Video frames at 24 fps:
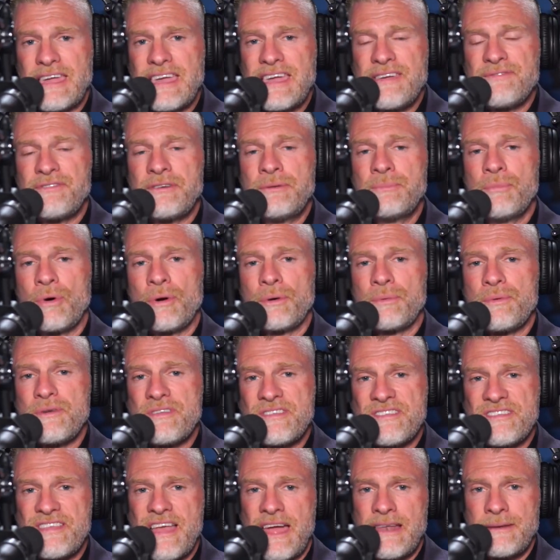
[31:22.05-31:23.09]
even more
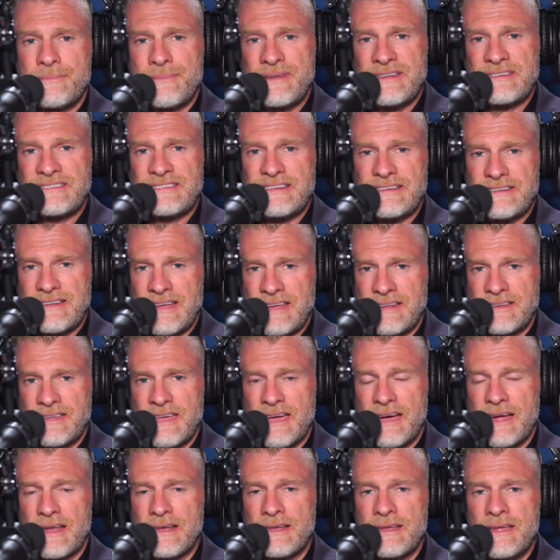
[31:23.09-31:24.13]
resentment to
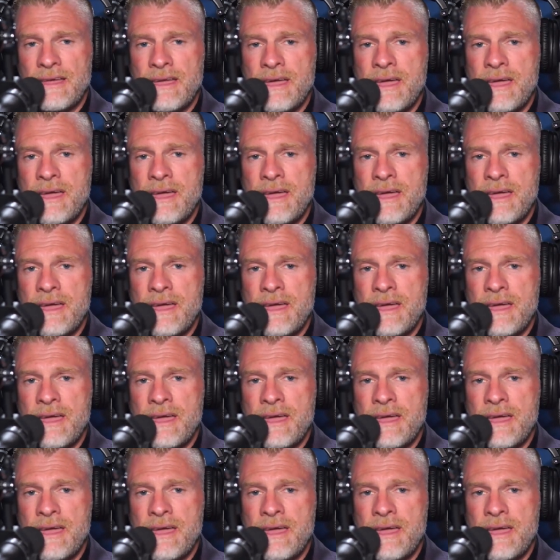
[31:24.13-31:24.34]
Danielle